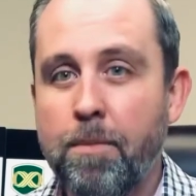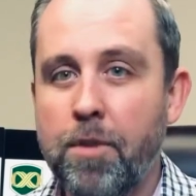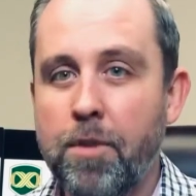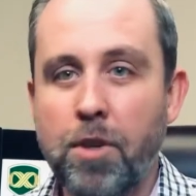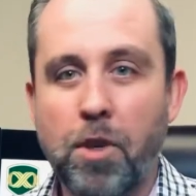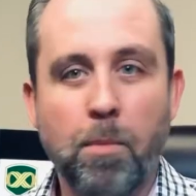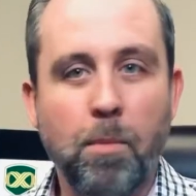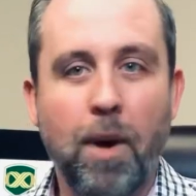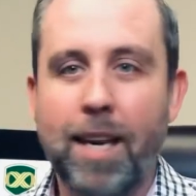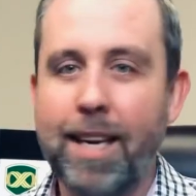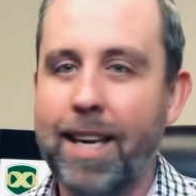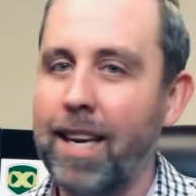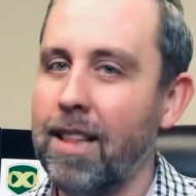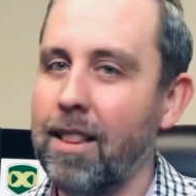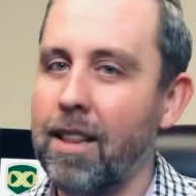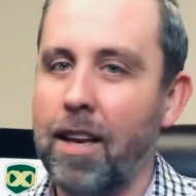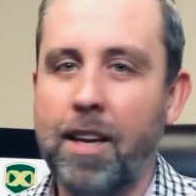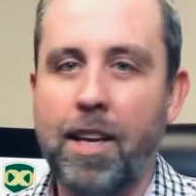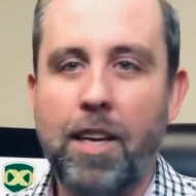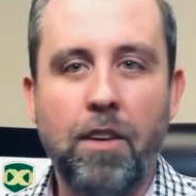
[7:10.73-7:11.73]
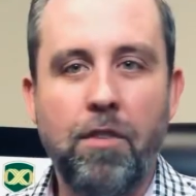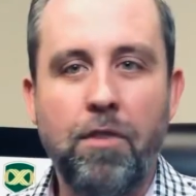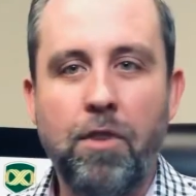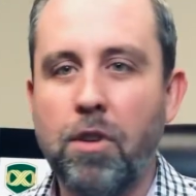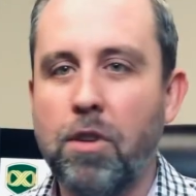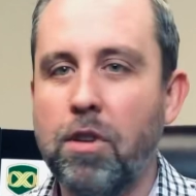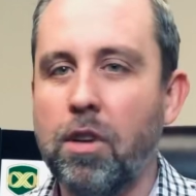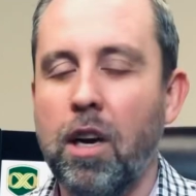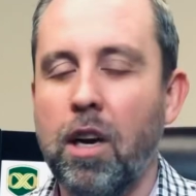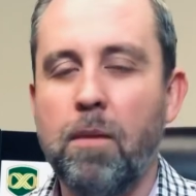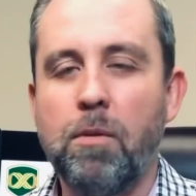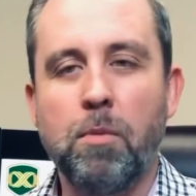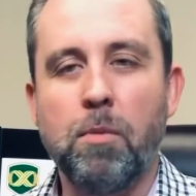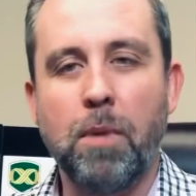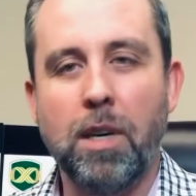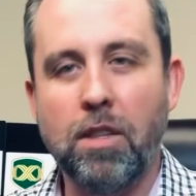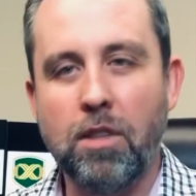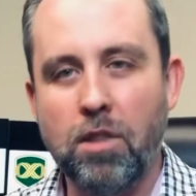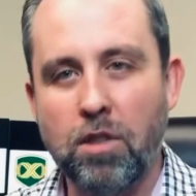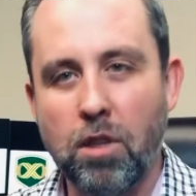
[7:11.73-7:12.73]
You might get lucky a few times, but
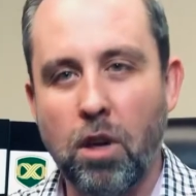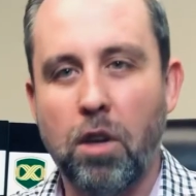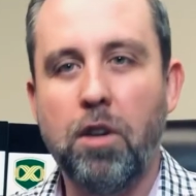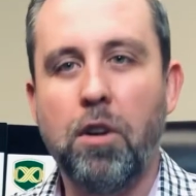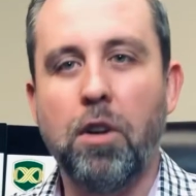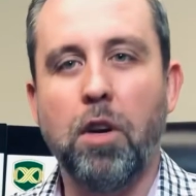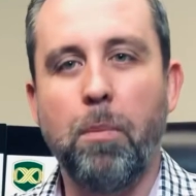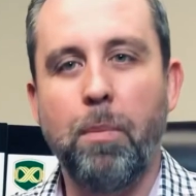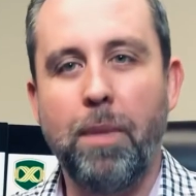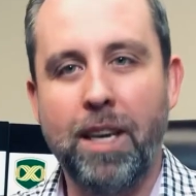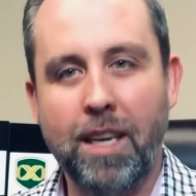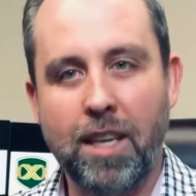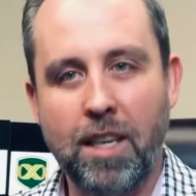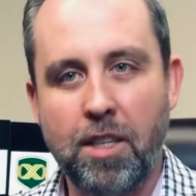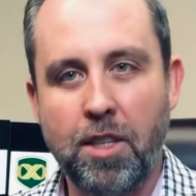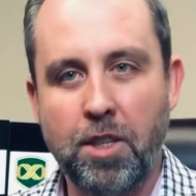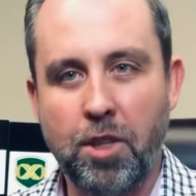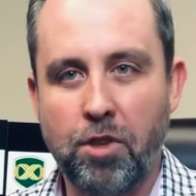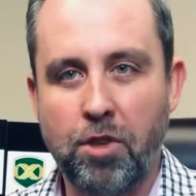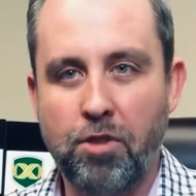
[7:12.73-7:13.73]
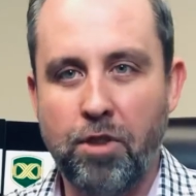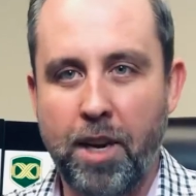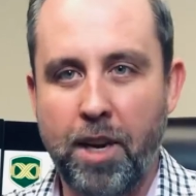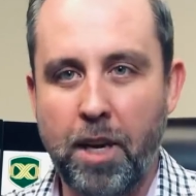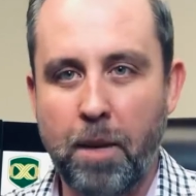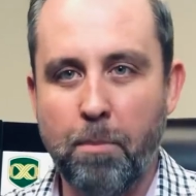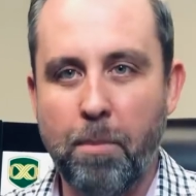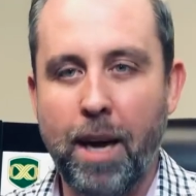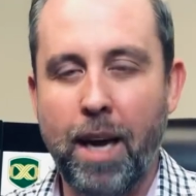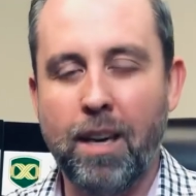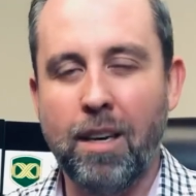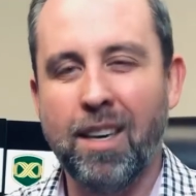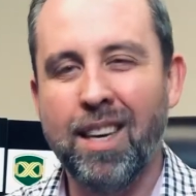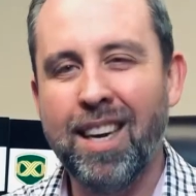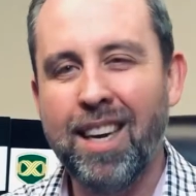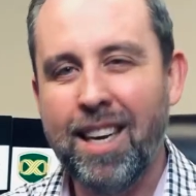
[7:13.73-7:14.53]
it's not going to be a continued trading pattern.